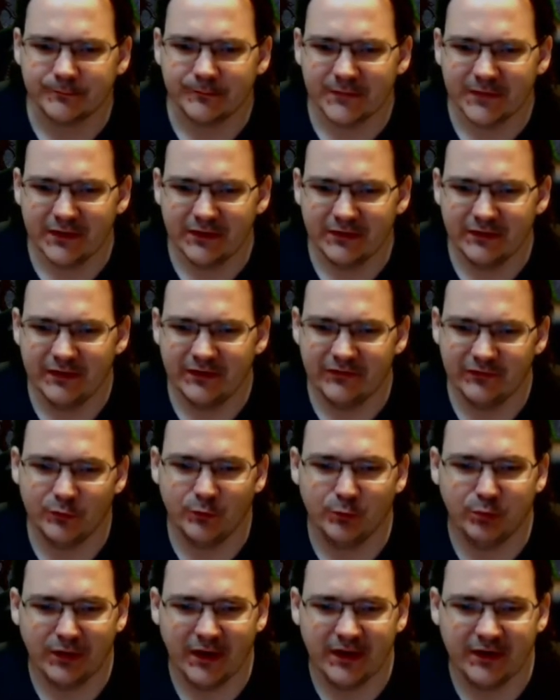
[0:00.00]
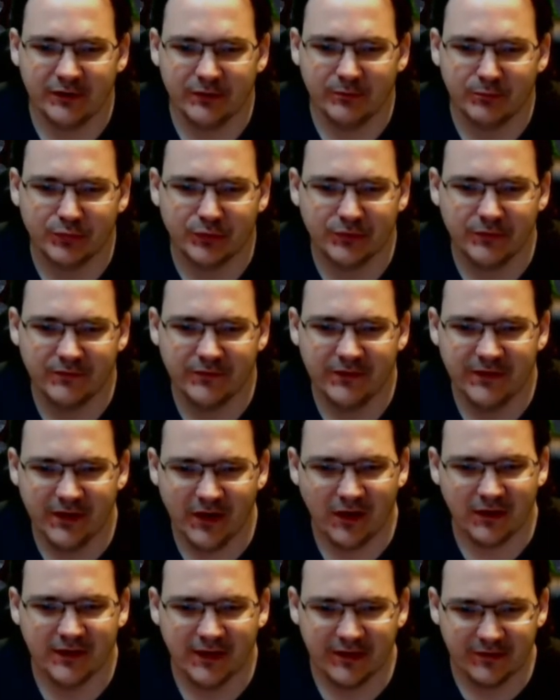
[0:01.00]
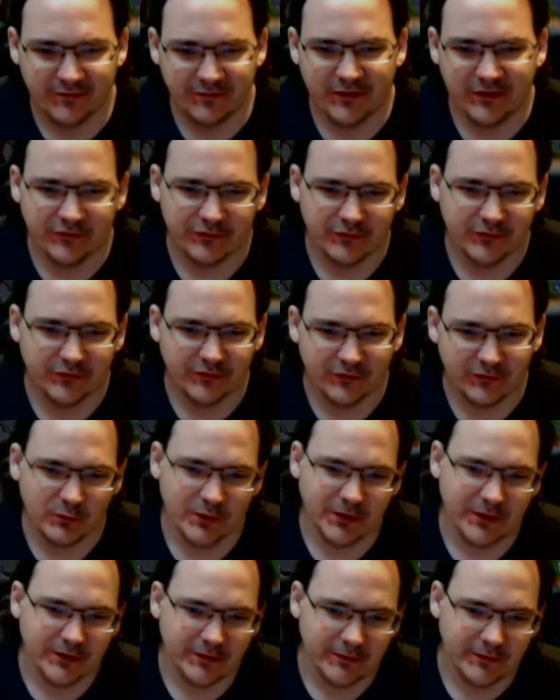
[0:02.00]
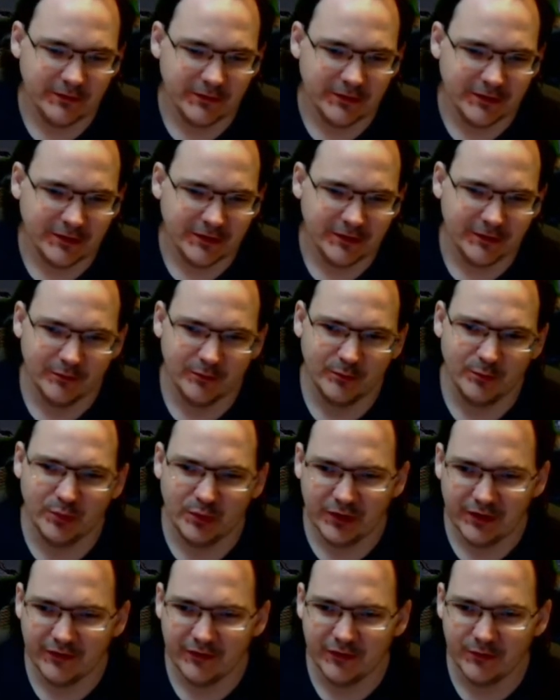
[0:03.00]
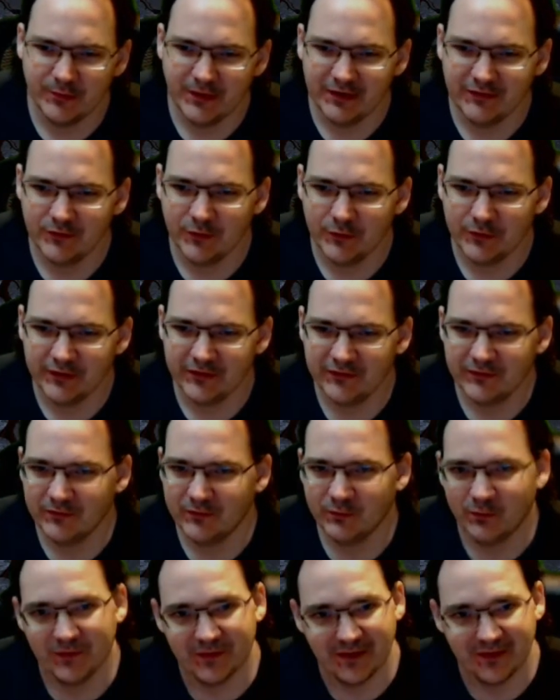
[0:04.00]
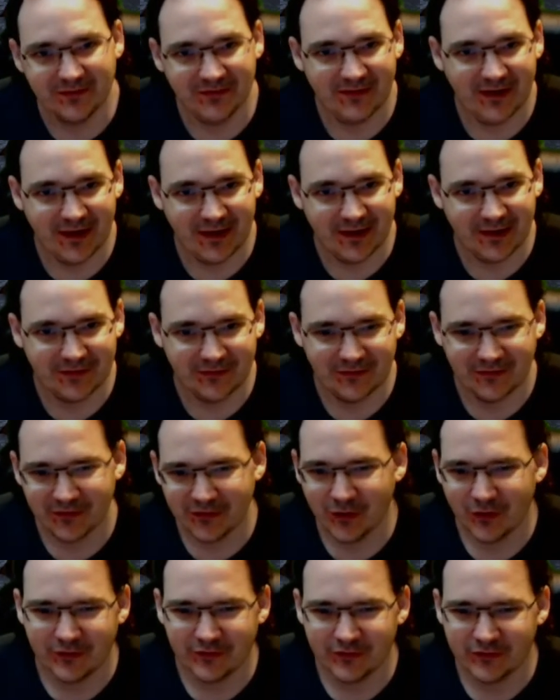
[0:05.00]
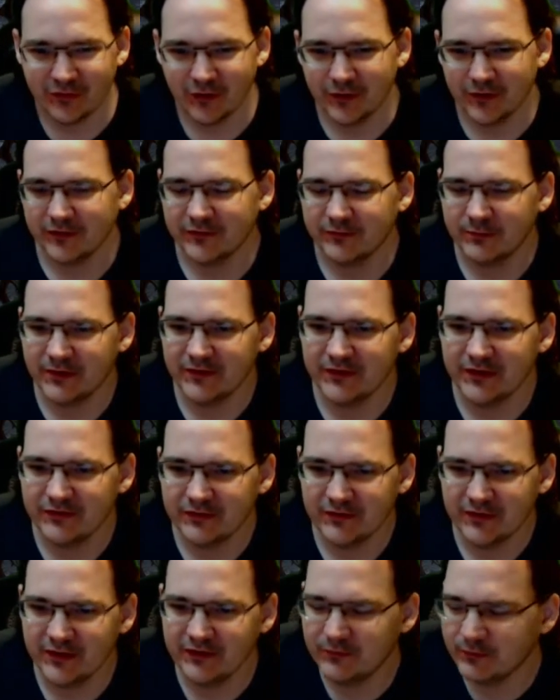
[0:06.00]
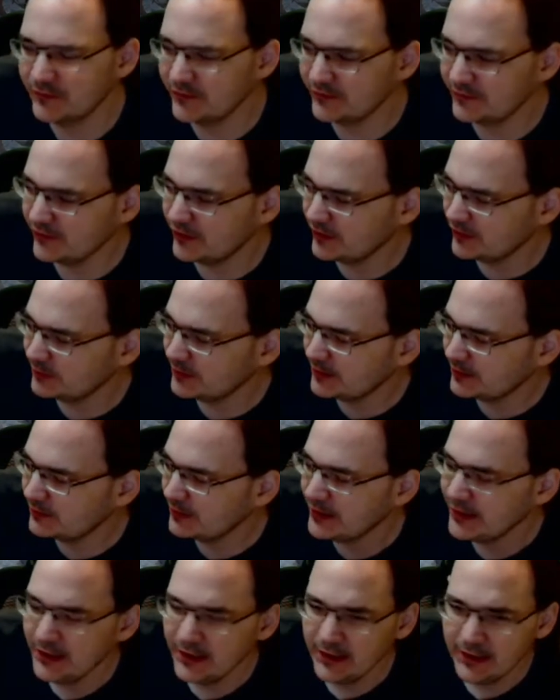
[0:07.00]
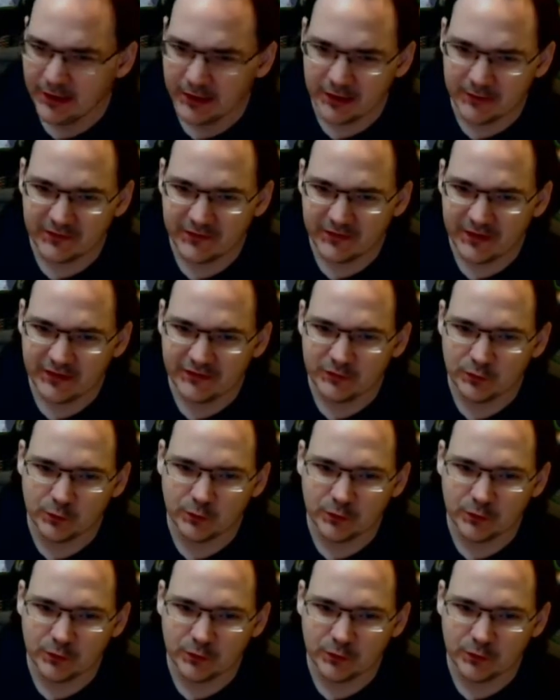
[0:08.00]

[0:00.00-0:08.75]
they still plan to improve the online features as well, but their main focus is what they say is the cars and car customization. That's what they're talking about. So that's cool.